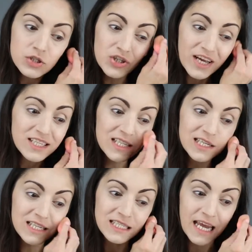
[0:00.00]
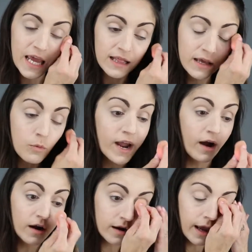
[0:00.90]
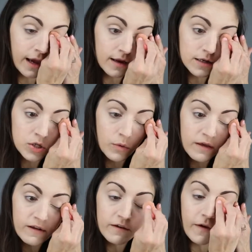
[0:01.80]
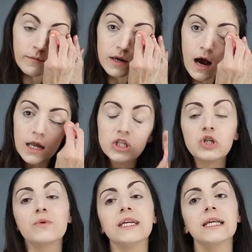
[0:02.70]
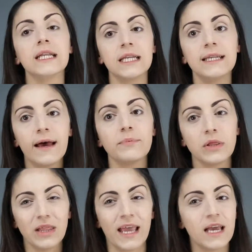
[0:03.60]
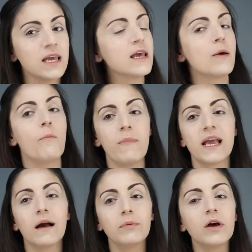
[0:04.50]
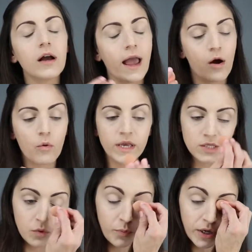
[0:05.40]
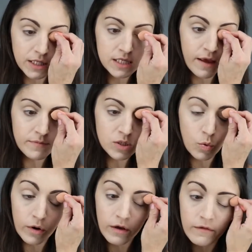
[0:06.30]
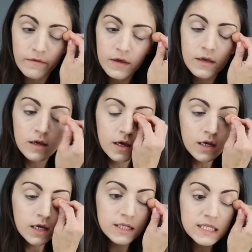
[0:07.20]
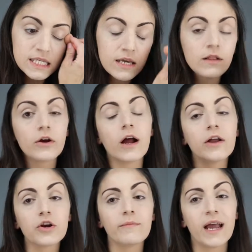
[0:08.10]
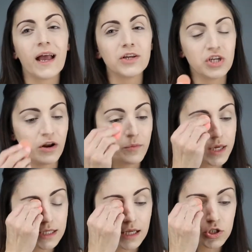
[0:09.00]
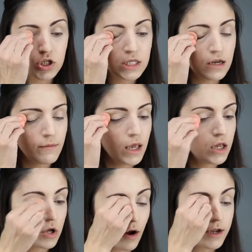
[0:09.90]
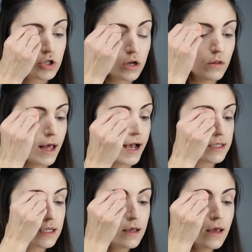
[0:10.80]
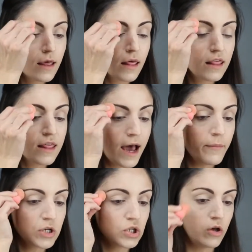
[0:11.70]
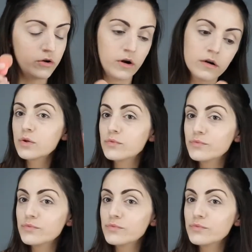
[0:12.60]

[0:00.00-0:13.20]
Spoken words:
just daily wear. And so even if I'm not doing an in-depth like makeup look, I always will put some sort of concealer under my eyeshadow, because that's just gonna make your eyeshadow last that much longer.